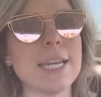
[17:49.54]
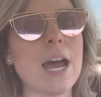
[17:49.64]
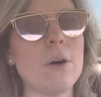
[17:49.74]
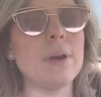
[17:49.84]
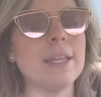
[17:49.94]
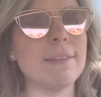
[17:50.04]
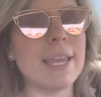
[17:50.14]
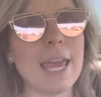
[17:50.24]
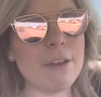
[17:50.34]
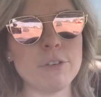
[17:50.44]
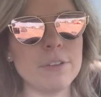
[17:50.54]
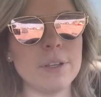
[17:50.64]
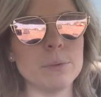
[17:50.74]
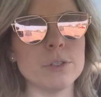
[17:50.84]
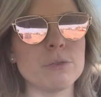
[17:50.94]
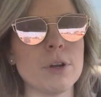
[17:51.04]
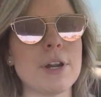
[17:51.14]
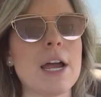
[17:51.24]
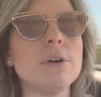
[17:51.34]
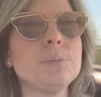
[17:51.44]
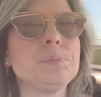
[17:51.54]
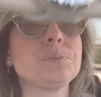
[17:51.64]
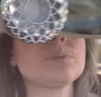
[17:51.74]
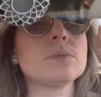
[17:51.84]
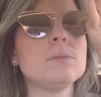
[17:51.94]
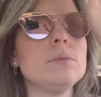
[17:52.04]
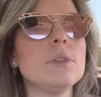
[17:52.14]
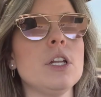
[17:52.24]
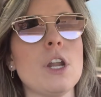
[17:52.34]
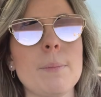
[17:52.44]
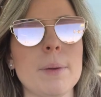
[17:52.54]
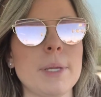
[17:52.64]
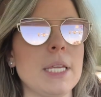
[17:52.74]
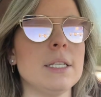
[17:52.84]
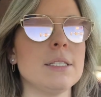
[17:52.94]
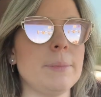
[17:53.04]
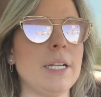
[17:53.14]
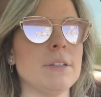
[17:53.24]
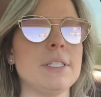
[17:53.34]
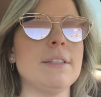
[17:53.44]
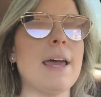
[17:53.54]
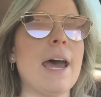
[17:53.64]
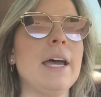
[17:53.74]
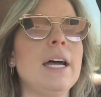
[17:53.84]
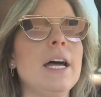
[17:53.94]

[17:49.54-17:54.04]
out, and like everything was thrown out. Not by me, somebody else did that.